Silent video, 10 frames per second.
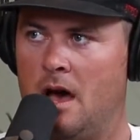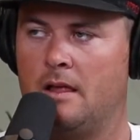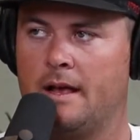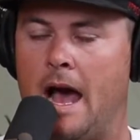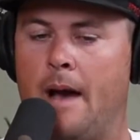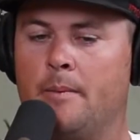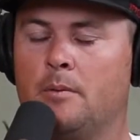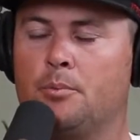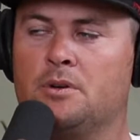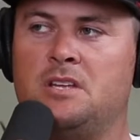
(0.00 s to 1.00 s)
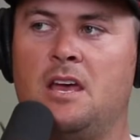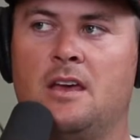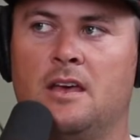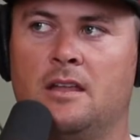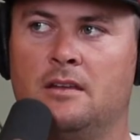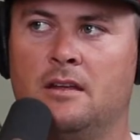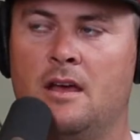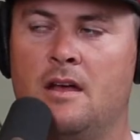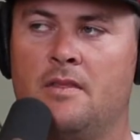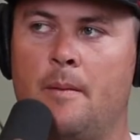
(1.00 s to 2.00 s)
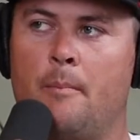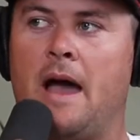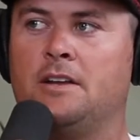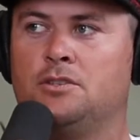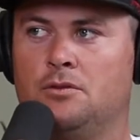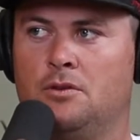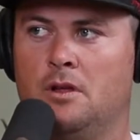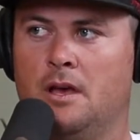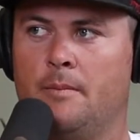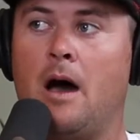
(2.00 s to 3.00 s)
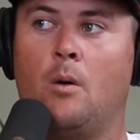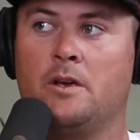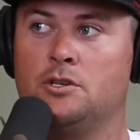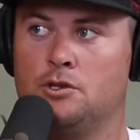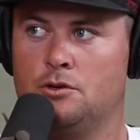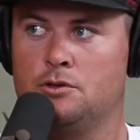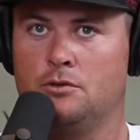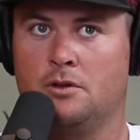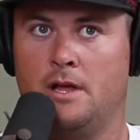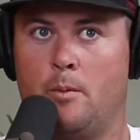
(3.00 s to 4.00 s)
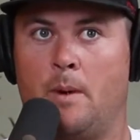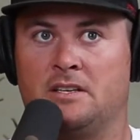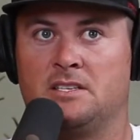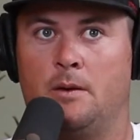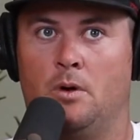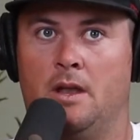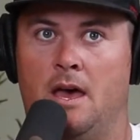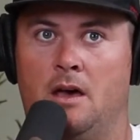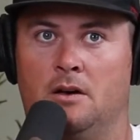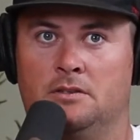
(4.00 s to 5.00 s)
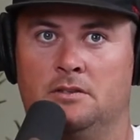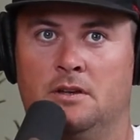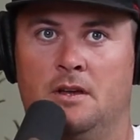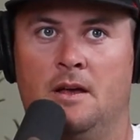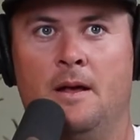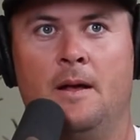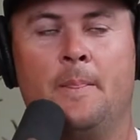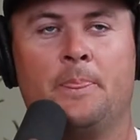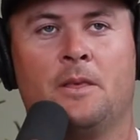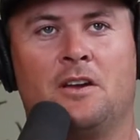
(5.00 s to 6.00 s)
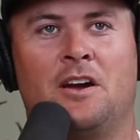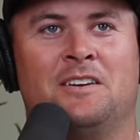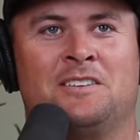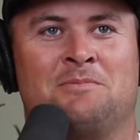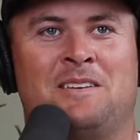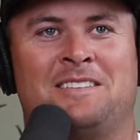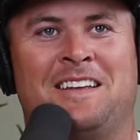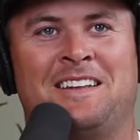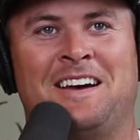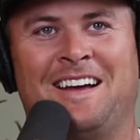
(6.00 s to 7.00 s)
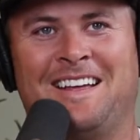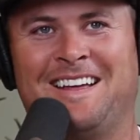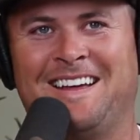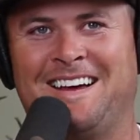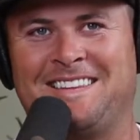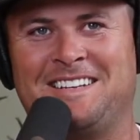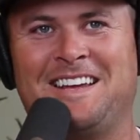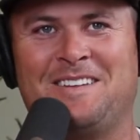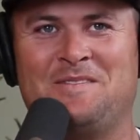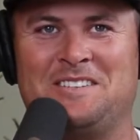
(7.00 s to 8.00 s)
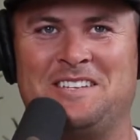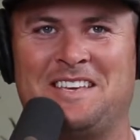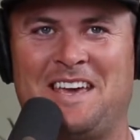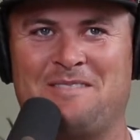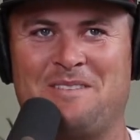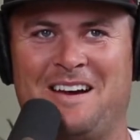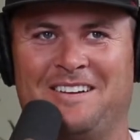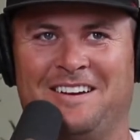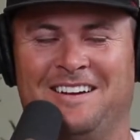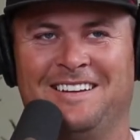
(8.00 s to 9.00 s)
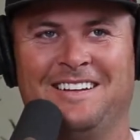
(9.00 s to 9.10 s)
Like I'm going to pretend that my truth claim outweighs your truth claim about someone else. Curtis Smith said, not the day to mention Kate Brown, huh?